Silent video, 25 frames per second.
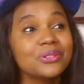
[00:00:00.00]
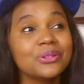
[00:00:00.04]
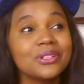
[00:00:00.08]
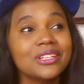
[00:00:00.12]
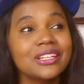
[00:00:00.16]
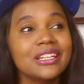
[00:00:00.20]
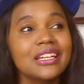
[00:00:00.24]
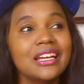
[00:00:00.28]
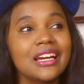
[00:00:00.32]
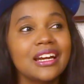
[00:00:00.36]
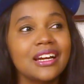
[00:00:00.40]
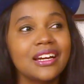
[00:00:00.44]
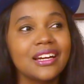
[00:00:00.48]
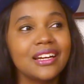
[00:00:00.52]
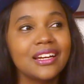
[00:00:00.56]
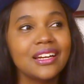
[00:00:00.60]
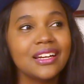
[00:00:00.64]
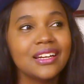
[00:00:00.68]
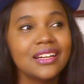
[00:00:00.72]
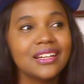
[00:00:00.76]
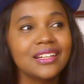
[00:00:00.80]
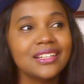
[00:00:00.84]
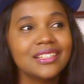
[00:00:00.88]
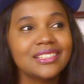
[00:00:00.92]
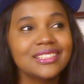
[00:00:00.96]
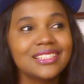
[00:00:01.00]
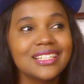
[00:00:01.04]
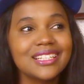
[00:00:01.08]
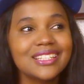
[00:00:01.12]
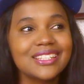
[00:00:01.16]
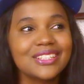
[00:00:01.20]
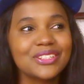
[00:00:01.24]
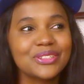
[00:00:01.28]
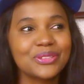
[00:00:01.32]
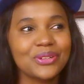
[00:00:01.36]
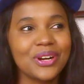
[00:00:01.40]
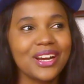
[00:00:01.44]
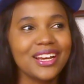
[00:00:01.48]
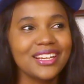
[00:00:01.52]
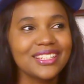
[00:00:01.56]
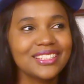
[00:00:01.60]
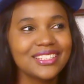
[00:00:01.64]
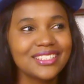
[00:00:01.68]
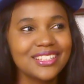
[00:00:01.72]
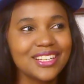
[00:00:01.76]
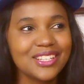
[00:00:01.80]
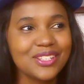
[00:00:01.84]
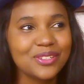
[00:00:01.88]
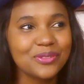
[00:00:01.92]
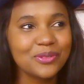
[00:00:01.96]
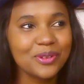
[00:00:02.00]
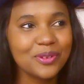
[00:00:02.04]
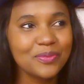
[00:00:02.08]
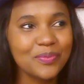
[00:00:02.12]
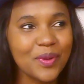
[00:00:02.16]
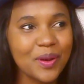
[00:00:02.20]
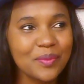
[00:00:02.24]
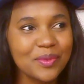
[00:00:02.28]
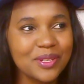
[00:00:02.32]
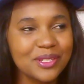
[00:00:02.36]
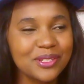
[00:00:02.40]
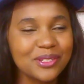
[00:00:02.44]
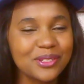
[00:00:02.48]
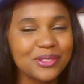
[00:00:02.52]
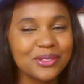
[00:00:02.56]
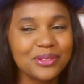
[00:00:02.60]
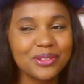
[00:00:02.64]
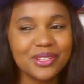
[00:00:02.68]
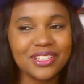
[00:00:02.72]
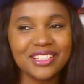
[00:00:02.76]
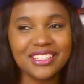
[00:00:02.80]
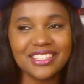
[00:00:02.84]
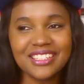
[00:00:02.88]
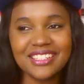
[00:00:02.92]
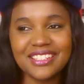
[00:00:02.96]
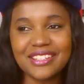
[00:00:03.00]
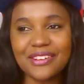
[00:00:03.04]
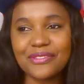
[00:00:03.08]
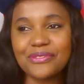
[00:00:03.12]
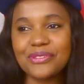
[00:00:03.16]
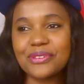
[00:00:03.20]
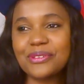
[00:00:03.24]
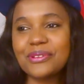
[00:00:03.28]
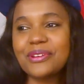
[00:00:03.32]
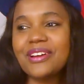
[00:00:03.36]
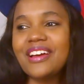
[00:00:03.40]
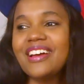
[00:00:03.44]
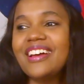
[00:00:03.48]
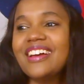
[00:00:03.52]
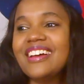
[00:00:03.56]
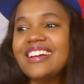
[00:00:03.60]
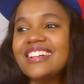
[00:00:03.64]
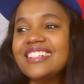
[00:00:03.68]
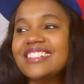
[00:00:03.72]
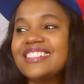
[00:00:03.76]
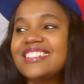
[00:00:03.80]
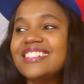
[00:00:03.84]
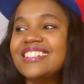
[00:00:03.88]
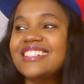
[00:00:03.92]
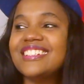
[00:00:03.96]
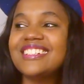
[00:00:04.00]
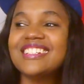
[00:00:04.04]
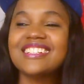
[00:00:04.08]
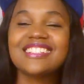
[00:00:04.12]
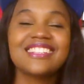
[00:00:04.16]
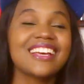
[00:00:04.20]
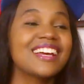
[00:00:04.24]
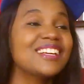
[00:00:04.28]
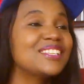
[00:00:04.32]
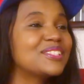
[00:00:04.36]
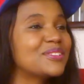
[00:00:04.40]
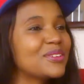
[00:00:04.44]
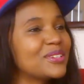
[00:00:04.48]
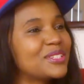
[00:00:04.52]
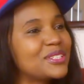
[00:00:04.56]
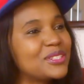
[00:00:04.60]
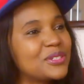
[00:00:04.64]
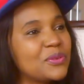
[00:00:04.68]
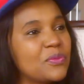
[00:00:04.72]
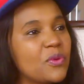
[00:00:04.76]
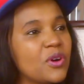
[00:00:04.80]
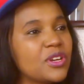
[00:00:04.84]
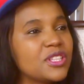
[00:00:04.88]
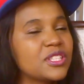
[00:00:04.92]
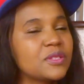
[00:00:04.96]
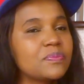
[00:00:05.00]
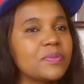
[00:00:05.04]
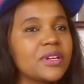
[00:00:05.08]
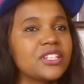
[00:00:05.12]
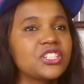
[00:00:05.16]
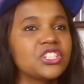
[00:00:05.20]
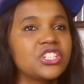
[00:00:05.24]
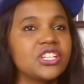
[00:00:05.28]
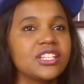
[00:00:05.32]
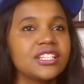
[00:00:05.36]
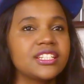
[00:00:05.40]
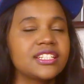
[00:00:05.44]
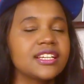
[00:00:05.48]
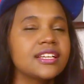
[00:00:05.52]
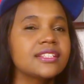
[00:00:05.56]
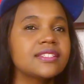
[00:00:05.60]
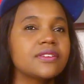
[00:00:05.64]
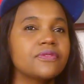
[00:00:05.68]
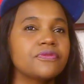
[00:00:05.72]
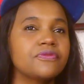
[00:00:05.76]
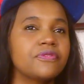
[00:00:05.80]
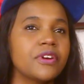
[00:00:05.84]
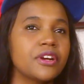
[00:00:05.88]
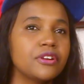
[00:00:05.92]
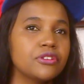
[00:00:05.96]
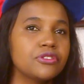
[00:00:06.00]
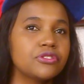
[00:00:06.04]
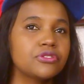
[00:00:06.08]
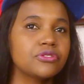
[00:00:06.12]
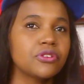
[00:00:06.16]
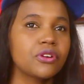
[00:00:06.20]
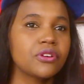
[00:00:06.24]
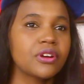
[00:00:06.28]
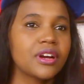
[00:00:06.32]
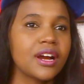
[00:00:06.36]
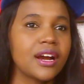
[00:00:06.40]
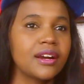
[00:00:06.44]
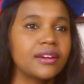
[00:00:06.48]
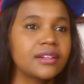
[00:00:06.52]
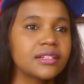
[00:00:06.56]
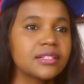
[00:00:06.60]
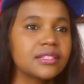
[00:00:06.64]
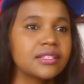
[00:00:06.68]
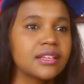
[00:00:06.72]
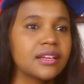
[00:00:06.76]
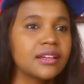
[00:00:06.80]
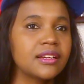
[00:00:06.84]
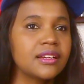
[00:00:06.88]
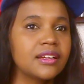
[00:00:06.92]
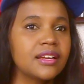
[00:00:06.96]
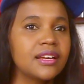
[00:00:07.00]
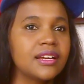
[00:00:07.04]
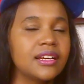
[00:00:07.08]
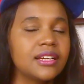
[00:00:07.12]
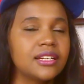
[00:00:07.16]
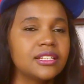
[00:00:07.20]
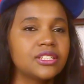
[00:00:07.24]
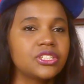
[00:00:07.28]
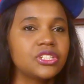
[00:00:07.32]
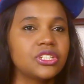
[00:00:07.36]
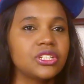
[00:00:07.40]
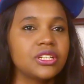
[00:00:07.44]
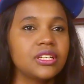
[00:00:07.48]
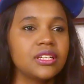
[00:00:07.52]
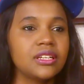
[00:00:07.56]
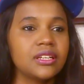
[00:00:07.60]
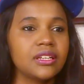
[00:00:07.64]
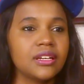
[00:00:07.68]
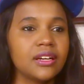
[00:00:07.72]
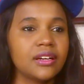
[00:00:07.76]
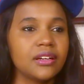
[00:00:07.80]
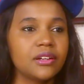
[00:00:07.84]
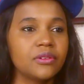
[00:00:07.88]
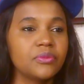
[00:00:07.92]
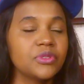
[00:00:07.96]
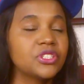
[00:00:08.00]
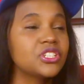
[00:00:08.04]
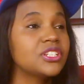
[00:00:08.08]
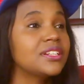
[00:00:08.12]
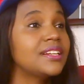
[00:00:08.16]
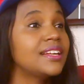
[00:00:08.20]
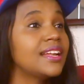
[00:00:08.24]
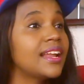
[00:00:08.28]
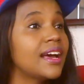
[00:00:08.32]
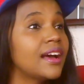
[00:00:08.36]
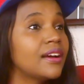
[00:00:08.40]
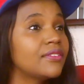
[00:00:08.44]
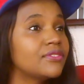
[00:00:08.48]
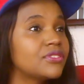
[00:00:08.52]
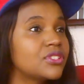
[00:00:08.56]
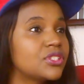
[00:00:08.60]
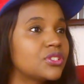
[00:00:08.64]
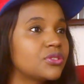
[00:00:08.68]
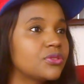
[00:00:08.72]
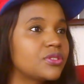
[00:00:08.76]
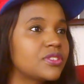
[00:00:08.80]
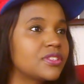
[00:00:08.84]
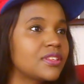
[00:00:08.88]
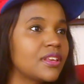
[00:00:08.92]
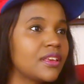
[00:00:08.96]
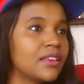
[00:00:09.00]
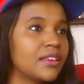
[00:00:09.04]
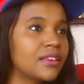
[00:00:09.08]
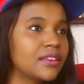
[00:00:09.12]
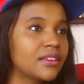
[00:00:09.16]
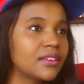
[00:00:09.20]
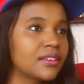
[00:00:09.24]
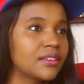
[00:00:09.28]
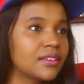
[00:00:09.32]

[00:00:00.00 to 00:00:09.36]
You can hear. She's crying. She doesn't want Mama to do any interview. She decides what she wants, but she has a very strong character. She loves to sing.